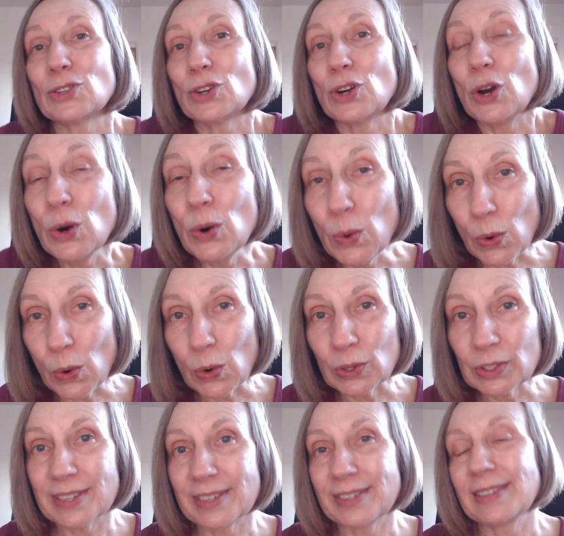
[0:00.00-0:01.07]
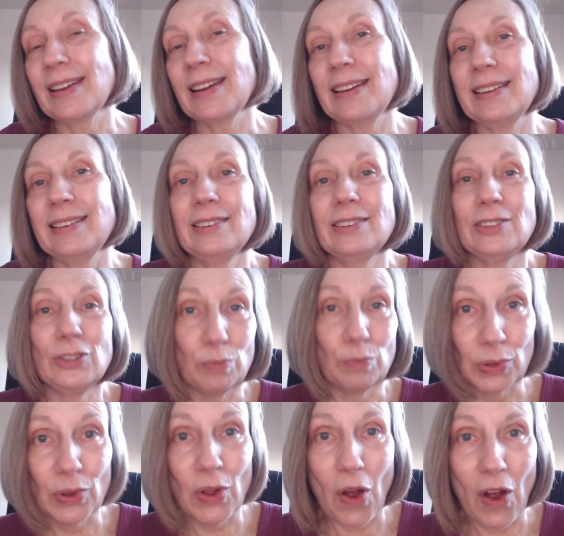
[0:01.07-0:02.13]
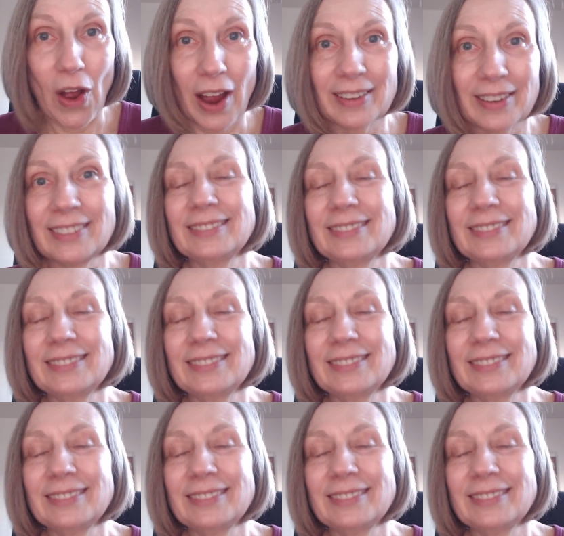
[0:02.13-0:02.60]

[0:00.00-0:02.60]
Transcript: cool to say you blog